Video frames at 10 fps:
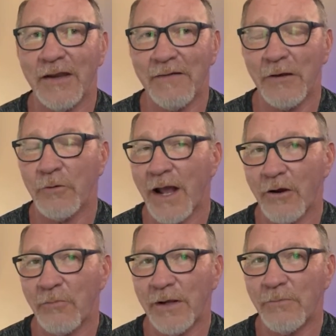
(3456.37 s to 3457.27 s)
and they would
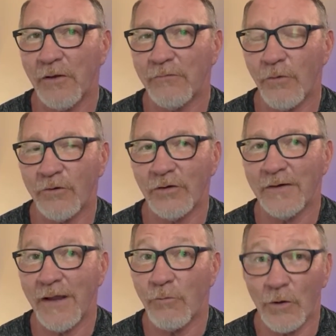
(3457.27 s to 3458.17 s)
hire people, unfortunately,
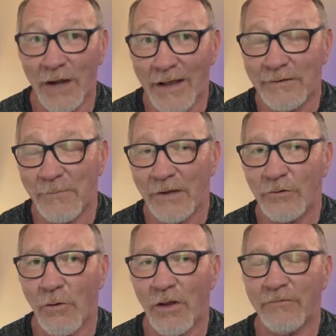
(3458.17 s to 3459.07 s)
that were not the best
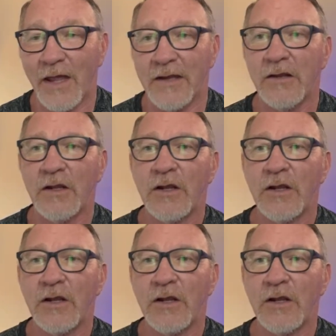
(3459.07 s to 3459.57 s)
qualified,